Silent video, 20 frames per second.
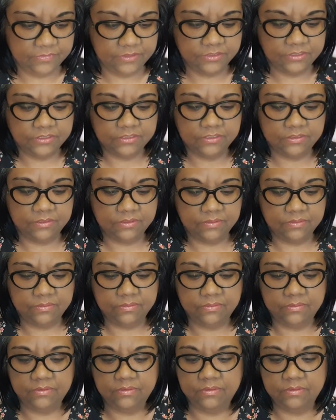
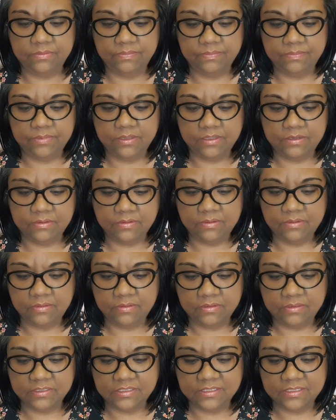So the bottle
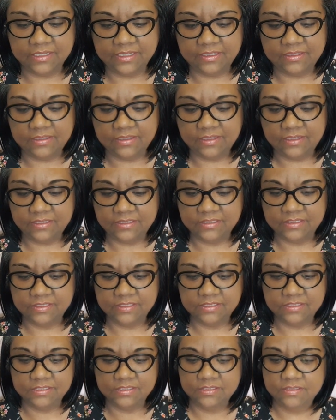looks like
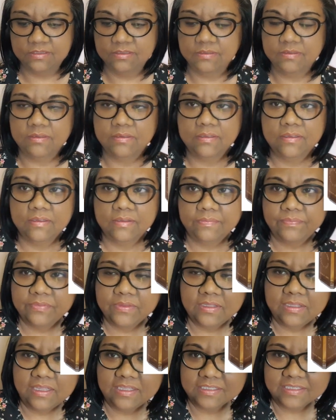this.
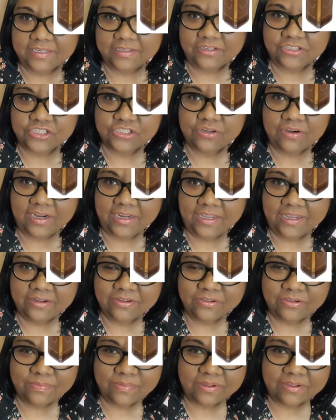It's like a
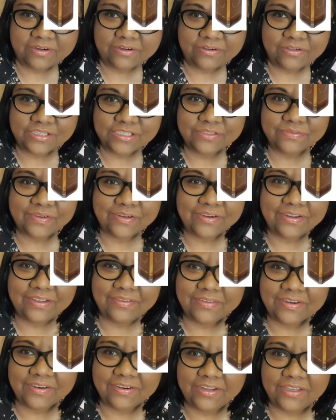triangle bottle. It's
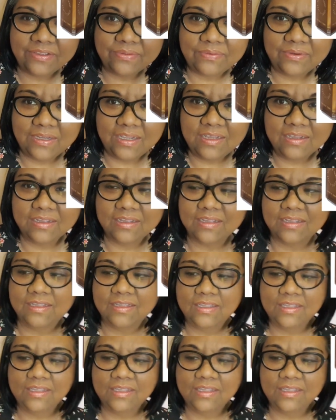very, very unique.